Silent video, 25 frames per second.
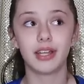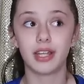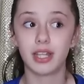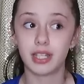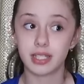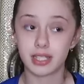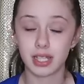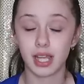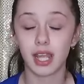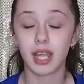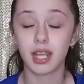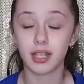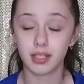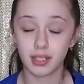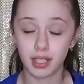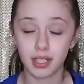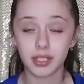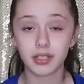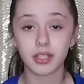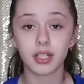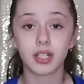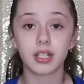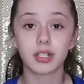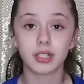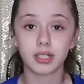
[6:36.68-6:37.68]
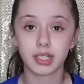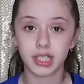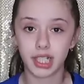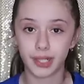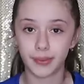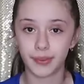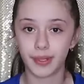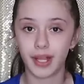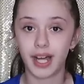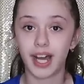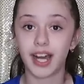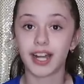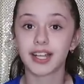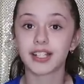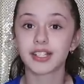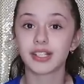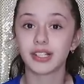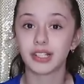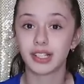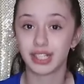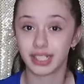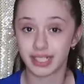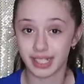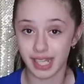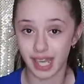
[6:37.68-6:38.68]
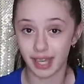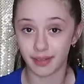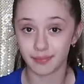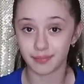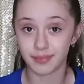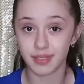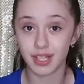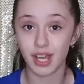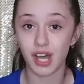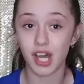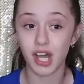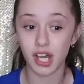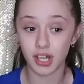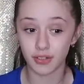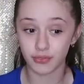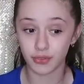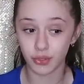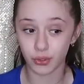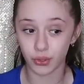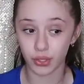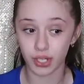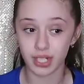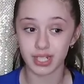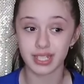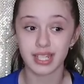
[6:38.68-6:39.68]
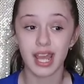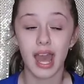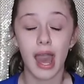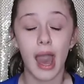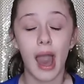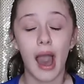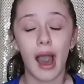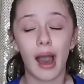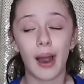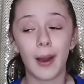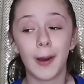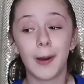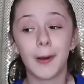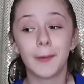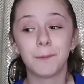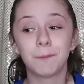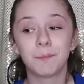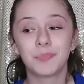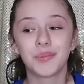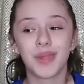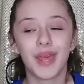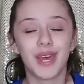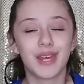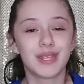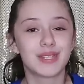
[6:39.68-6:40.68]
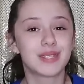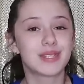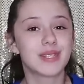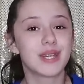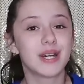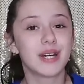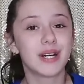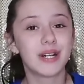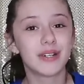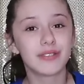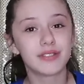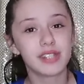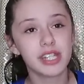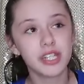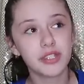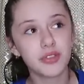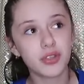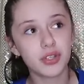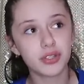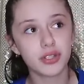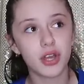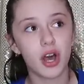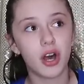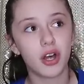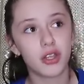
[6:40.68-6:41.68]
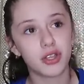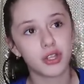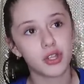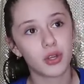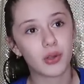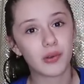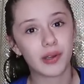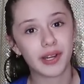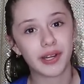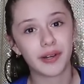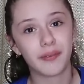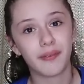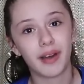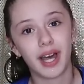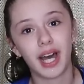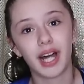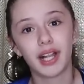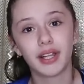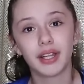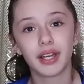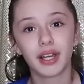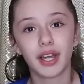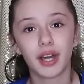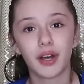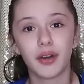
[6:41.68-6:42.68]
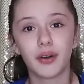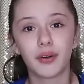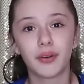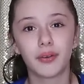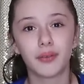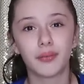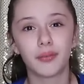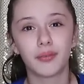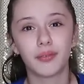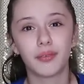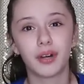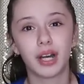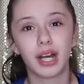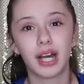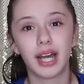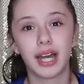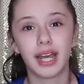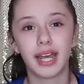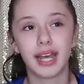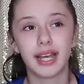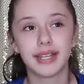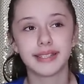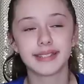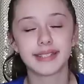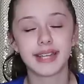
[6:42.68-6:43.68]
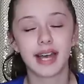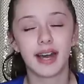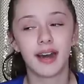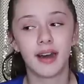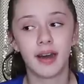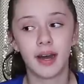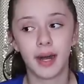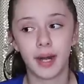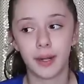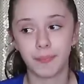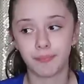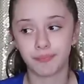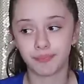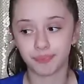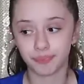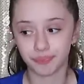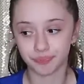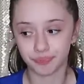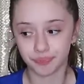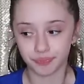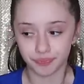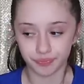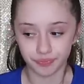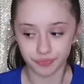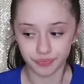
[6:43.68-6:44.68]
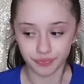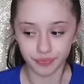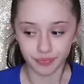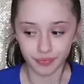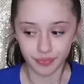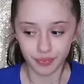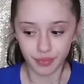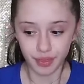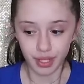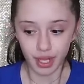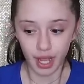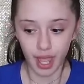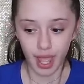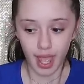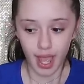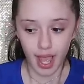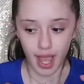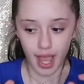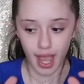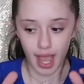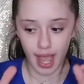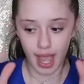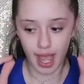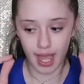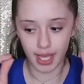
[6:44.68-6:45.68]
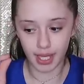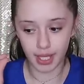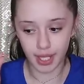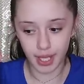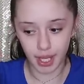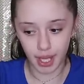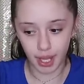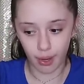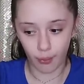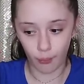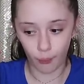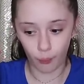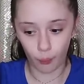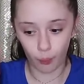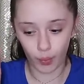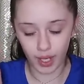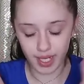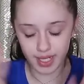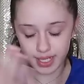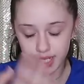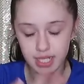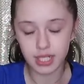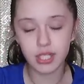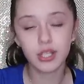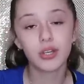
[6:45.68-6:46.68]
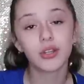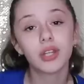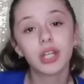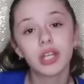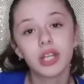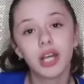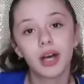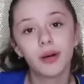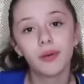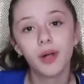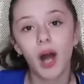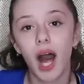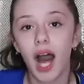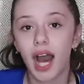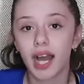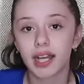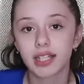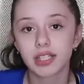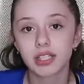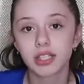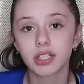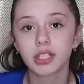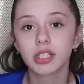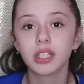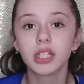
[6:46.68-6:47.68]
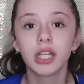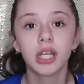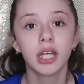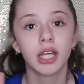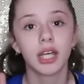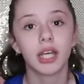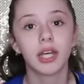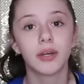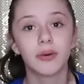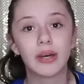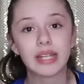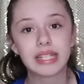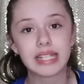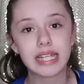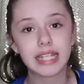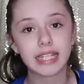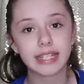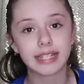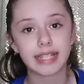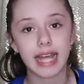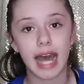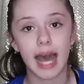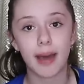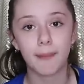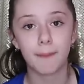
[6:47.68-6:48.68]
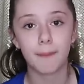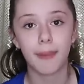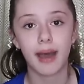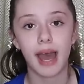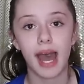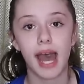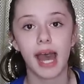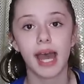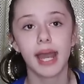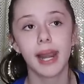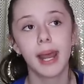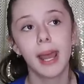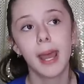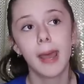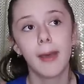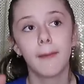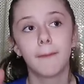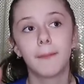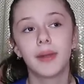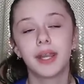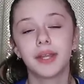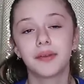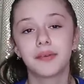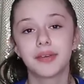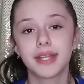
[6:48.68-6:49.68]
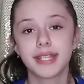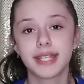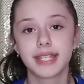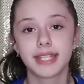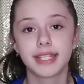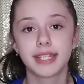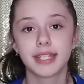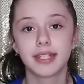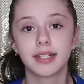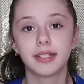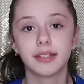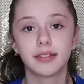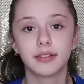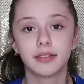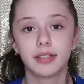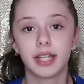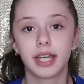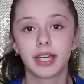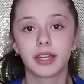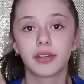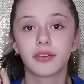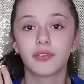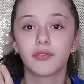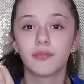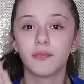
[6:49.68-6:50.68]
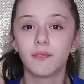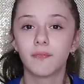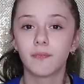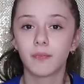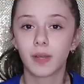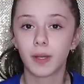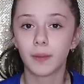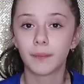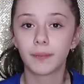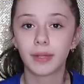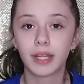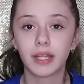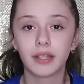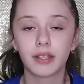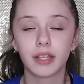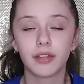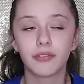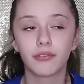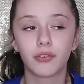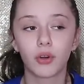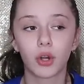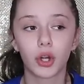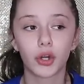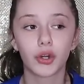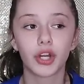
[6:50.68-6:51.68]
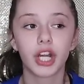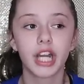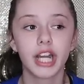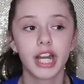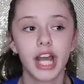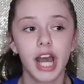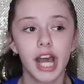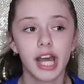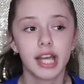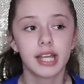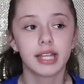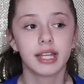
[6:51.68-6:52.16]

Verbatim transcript: Is another double axel attempt, of course. Um so this was also quite a while ago, and um I went to do the double axel. It wasn't that bad, but it was still like completely forward,